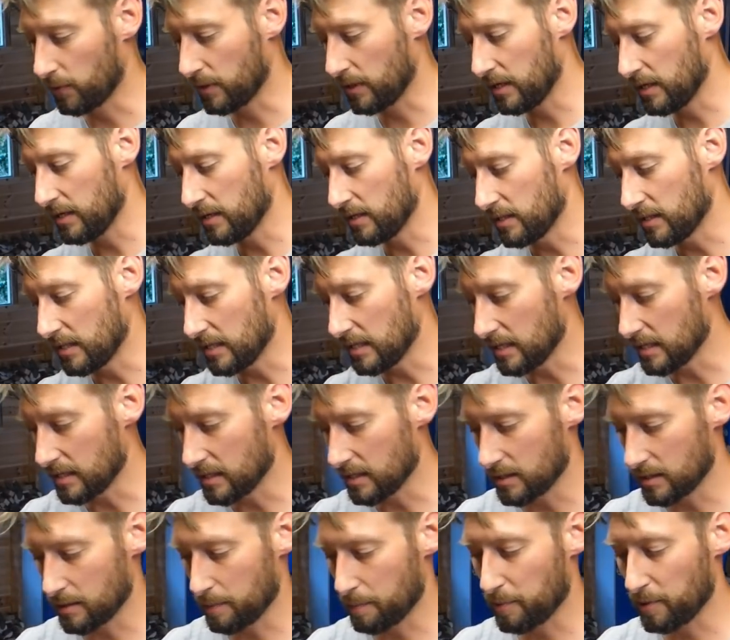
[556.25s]
Okay,
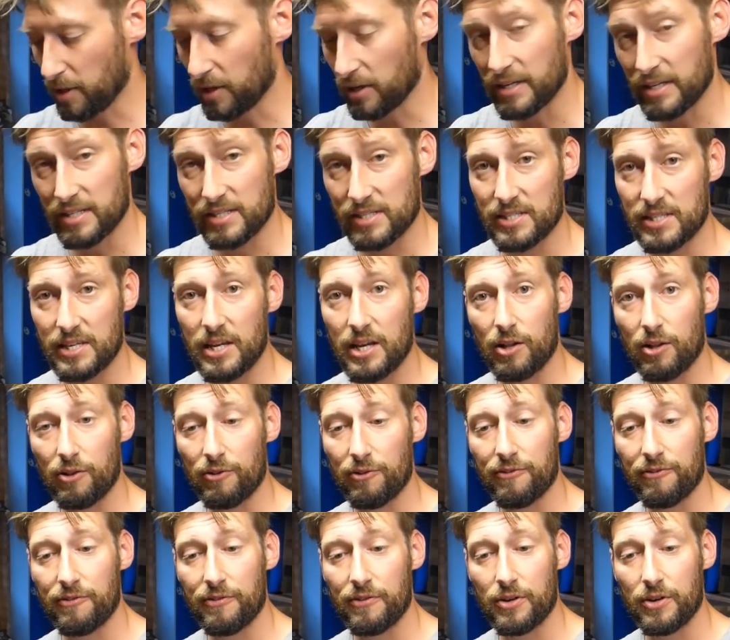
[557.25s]
the plug
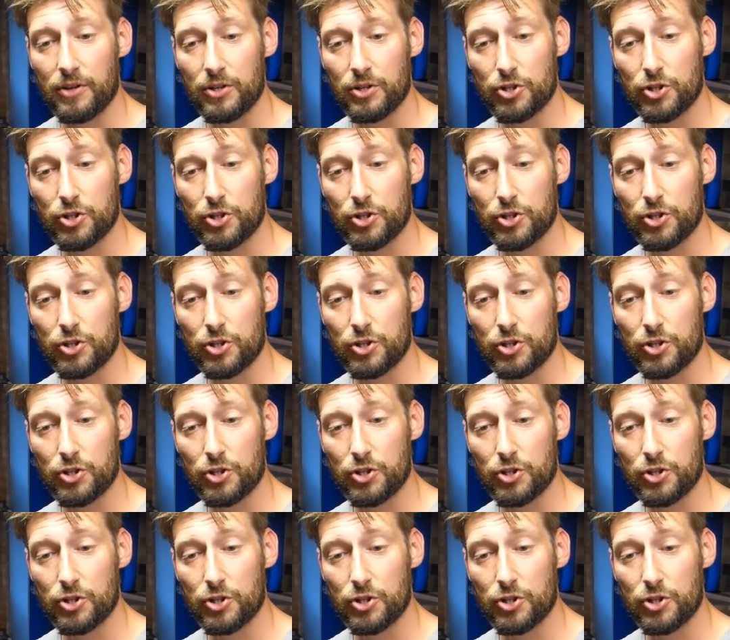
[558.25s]
itself